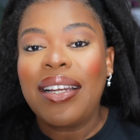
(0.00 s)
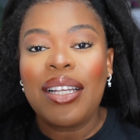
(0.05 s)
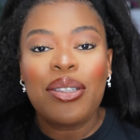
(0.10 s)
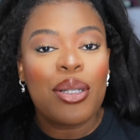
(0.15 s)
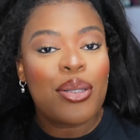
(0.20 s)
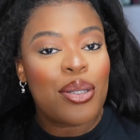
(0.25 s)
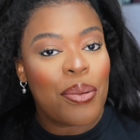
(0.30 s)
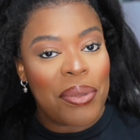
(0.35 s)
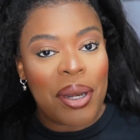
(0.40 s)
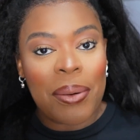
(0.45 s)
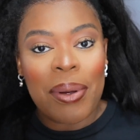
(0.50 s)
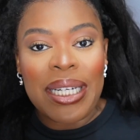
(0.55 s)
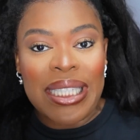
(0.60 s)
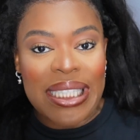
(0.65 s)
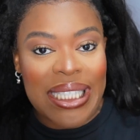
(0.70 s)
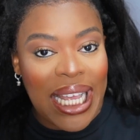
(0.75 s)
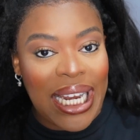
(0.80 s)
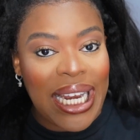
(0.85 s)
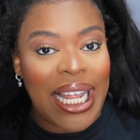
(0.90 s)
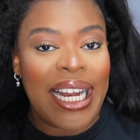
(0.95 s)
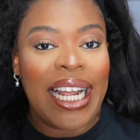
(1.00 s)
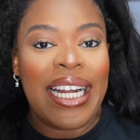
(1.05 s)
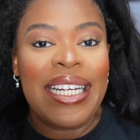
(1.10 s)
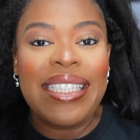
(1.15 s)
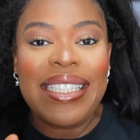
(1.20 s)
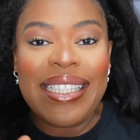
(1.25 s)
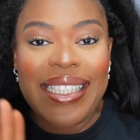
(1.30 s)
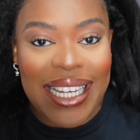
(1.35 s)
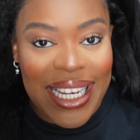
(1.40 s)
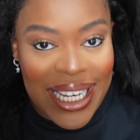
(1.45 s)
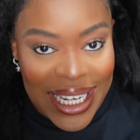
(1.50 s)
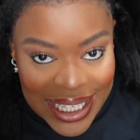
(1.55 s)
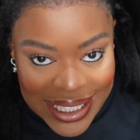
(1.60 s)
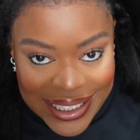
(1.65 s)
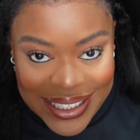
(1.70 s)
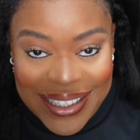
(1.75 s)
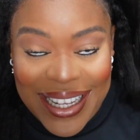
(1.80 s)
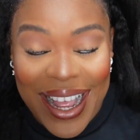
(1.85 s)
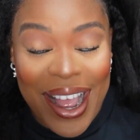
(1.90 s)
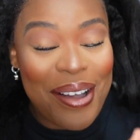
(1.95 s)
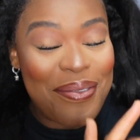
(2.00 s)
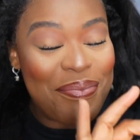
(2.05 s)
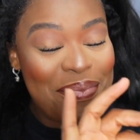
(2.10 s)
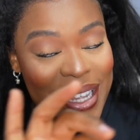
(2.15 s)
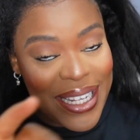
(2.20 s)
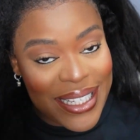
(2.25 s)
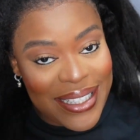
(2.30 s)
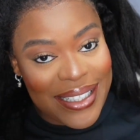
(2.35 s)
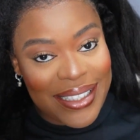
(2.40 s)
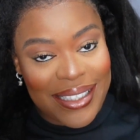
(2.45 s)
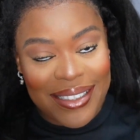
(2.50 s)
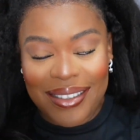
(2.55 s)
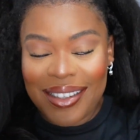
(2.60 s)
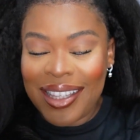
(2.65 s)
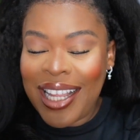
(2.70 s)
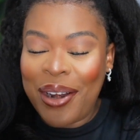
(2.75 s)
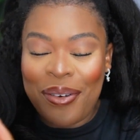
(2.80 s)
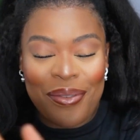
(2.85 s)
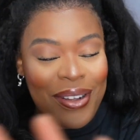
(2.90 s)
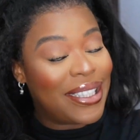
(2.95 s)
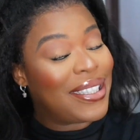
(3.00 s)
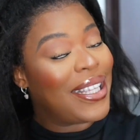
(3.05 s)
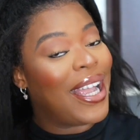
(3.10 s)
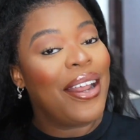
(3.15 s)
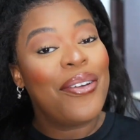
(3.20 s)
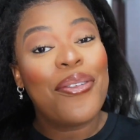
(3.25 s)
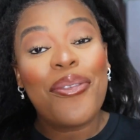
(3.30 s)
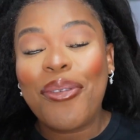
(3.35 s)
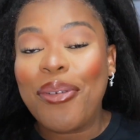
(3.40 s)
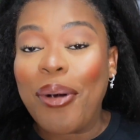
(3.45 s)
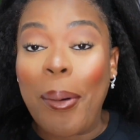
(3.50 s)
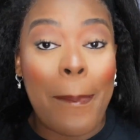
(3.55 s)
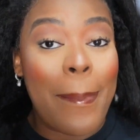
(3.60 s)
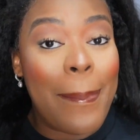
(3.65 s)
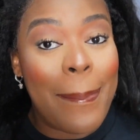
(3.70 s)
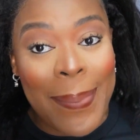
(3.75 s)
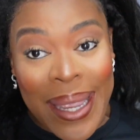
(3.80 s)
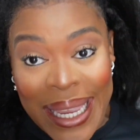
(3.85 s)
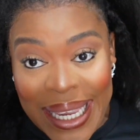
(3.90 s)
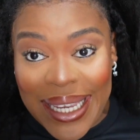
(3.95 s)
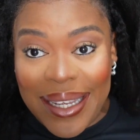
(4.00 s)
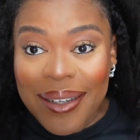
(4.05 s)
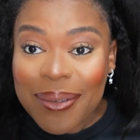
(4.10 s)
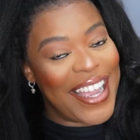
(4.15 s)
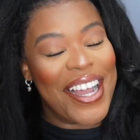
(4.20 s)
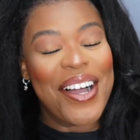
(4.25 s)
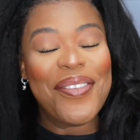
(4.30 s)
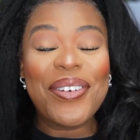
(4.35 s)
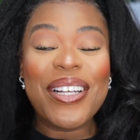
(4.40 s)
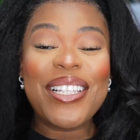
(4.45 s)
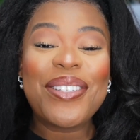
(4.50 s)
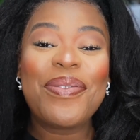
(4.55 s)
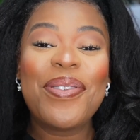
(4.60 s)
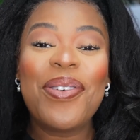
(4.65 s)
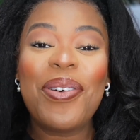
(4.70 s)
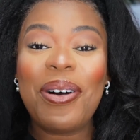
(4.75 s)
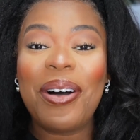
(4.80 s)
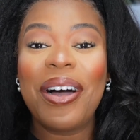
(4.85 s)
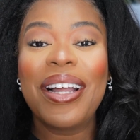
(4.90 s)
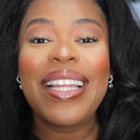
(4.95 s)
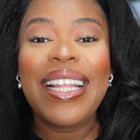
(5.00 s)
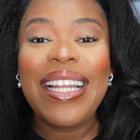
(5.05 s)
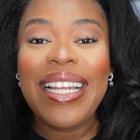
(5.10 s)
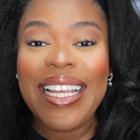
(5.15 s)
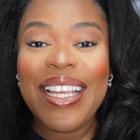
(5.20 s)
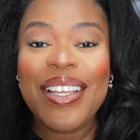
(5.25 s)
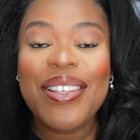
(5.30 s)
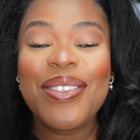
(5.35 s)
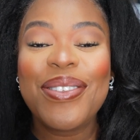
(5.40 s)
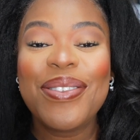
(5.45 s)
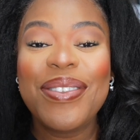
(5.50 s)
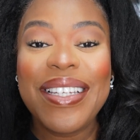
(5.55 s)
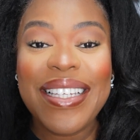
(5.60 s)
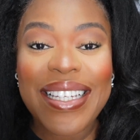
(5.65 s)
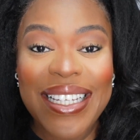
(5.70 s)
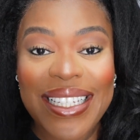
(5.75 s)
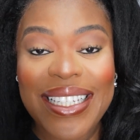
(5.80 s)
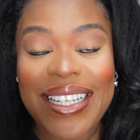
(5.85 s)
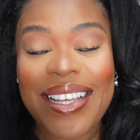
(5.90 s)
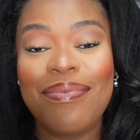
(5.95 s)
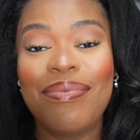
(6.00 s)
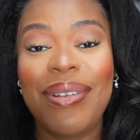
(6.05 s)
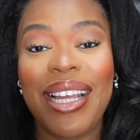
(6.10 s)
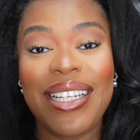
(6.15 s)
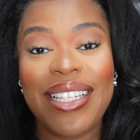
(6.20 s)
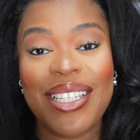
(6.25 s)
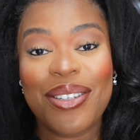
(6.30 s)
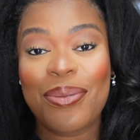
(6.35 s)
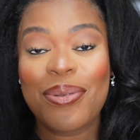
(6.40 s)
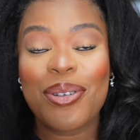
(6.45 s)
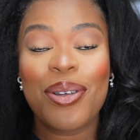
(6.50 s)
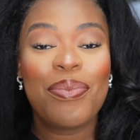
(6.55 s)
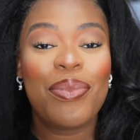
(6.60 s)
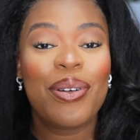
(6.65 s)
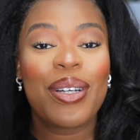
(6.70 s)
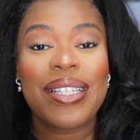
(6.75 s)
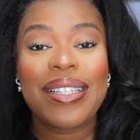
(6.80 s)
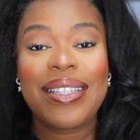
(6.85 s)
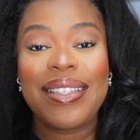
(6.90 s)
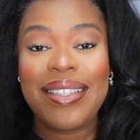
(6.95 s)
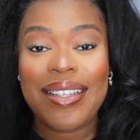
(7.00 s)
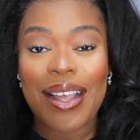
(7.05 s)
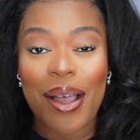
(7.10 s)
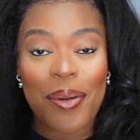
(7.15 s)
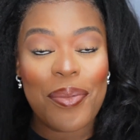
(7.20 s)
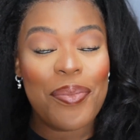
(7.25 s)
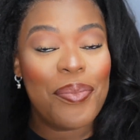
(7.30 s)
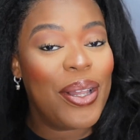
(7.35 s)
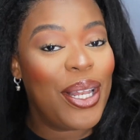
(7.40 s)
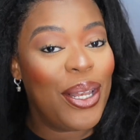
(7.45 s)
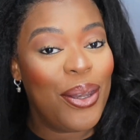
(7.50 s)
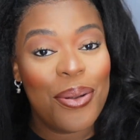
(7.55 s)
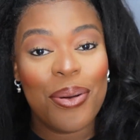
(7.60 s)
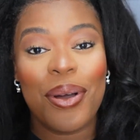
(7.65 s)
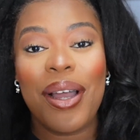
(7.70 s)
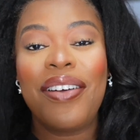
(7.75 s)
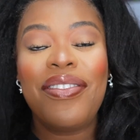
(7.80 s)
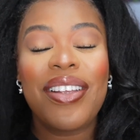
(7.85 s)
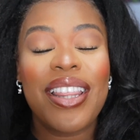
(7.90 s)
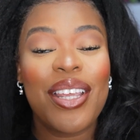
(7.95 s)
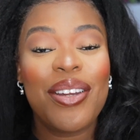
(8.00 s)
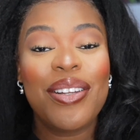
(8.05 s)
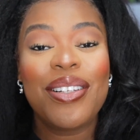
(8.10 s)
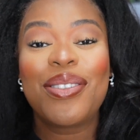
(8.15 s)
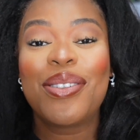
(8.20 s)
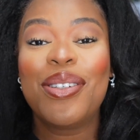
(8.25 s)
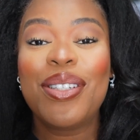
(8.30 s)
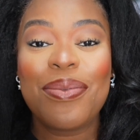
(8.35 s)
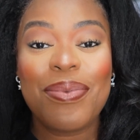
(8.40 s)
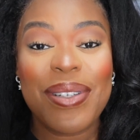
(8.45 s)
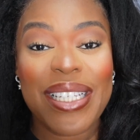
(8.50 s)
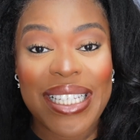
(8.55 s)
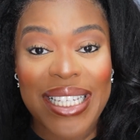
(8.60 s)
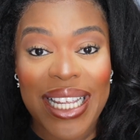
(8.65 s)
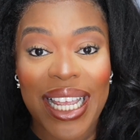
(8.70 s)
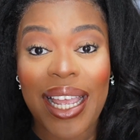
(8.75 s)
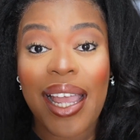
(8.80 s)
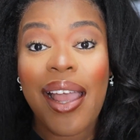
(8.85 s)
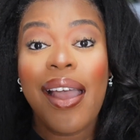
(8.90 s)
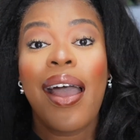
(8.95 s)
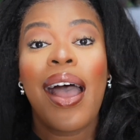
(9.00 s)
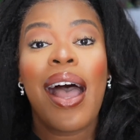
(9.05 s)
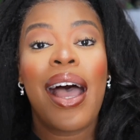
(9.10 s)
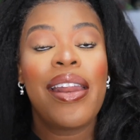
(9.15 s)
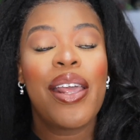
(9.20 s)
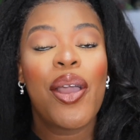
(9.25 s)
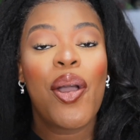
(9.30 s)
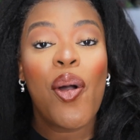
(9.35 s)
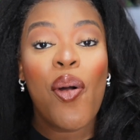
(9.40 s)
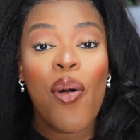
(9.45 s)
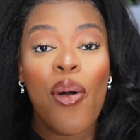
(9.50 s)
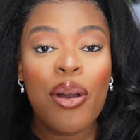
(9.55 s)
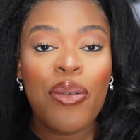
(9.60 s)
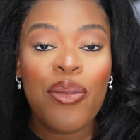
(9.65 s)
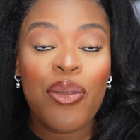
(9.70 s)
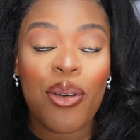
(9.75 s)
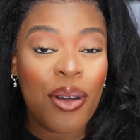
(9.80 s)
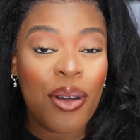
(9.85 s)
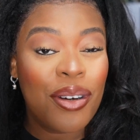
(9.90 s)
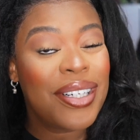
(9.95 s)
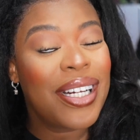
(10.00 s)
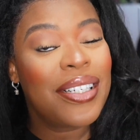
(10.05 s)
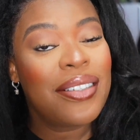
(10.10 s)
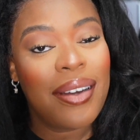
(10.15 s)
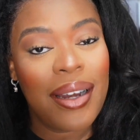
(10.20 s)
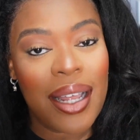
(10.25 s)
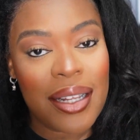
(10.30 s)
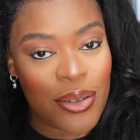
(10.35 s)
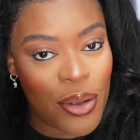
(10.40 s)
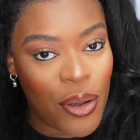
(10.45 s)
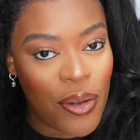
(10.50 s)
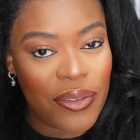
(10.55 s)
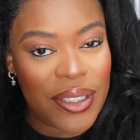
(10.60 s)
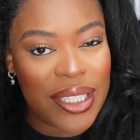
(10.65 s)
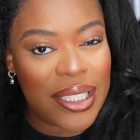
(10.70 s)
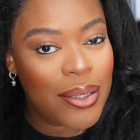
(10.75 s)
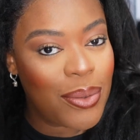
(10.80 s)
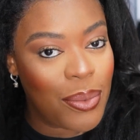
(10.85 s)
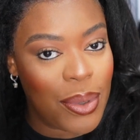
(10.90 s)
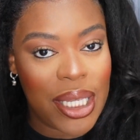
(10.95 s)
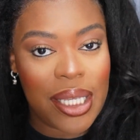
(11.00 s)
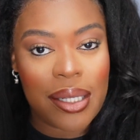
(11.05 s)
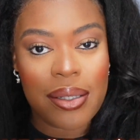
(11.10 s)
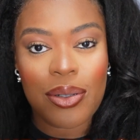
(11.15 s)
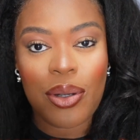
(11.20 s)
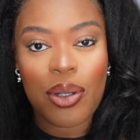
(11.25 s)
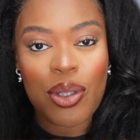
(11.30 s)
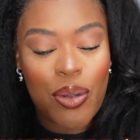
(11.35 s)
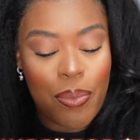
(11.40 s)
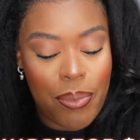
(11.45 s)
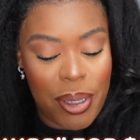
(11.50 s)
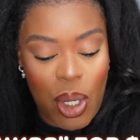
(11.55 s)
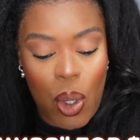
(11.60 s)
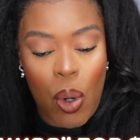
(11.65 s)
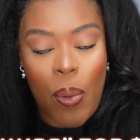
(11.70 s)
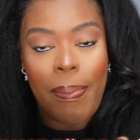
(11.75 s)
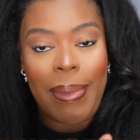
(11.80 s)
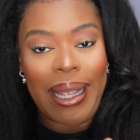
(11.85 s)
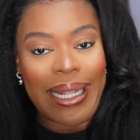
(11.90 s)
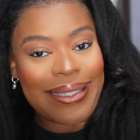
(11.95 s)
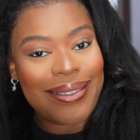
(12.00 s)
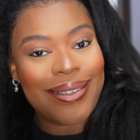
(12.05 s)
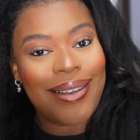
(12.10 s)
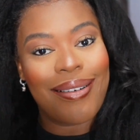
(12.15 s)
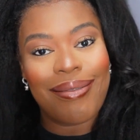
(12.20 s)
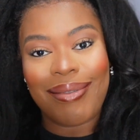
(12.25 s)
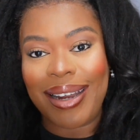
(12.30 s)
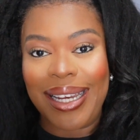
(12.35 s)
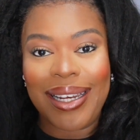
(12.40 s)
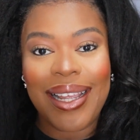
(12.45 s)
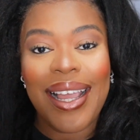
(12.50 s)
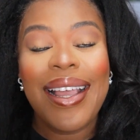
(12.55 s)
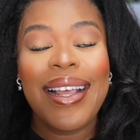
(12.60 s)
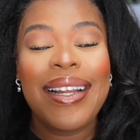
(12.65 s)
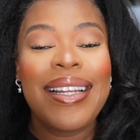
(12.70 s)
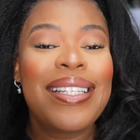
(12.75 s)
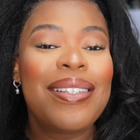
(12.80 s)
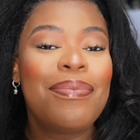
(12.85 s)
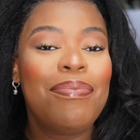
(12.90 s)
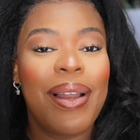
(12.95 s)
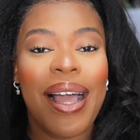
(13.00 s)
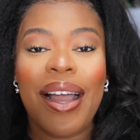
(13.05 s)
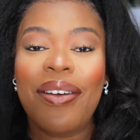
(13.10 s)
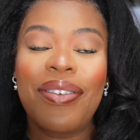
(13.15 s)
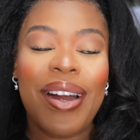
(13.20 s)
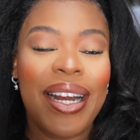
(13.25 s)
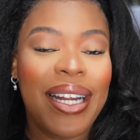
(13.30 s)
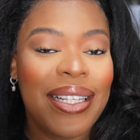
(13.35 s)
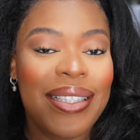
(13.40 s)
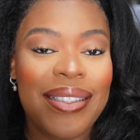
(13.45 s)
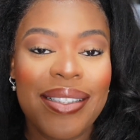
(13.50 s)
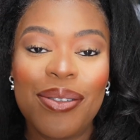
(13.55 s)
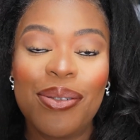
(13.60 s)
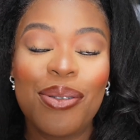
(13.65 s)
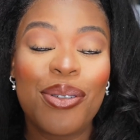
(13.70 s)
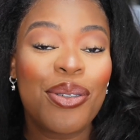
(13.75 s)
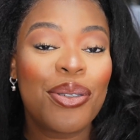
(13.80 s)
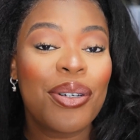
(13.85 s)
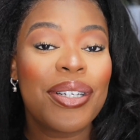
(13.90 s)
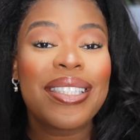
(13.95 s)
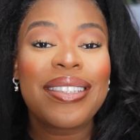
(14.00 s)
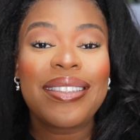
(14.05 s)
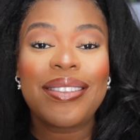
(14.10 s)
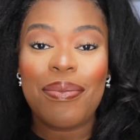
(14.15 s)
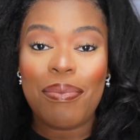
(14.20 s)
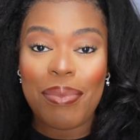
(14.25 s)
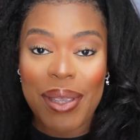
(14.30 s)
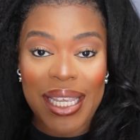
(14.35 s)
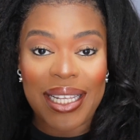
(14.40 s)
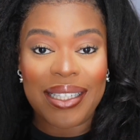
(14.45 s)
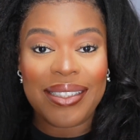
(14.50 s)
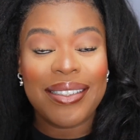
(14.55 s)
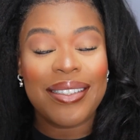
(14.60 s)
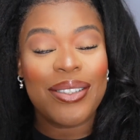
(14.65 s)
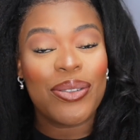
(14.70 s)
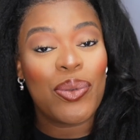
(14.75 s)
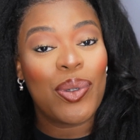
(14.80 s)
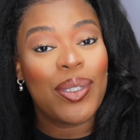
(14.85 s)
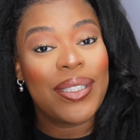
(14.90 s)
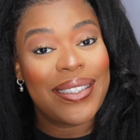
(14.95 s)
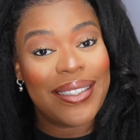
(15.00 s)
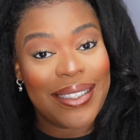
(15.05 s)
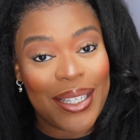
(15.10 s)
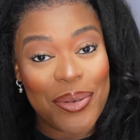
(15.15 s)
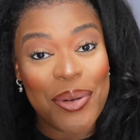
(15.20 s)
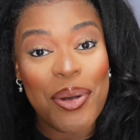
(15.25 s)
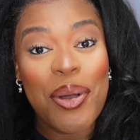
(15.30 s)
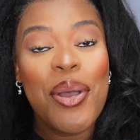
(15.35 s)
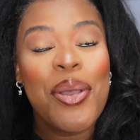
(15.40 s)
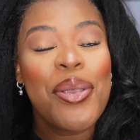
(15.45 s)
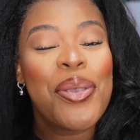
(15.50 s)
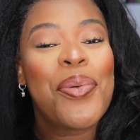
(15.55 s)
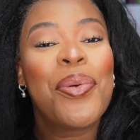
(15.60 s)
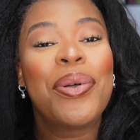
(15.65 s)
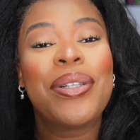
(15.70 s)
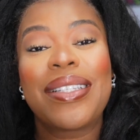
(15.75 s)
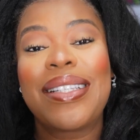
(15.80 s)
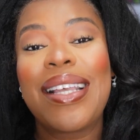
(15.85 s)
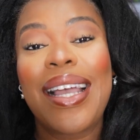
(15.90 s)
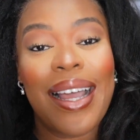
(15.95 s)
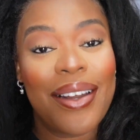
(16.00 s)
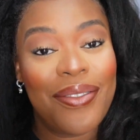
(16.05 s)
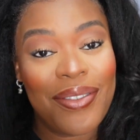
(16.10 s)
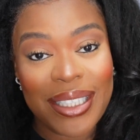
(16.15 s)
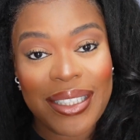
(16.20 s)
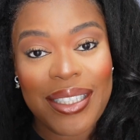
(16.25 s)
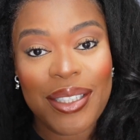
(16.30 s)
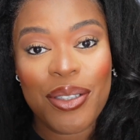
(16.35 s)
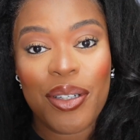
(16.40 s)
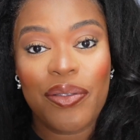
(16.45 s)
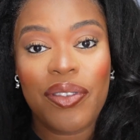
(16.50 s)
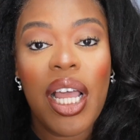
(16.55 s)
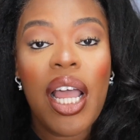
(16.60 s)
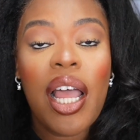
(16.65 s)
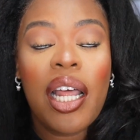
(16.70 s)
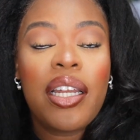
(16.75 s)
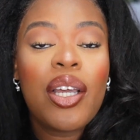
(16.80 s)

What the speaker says: There's just something about this hairline and this lace. Amazing. 10 over 10 from me. I'm going to put all the links you need in my description box down below. Everything is going to be there, and a code $100 off this week is going to be on my screen. This Black Friday sale, trust me, this is one sale you want to take advantage of.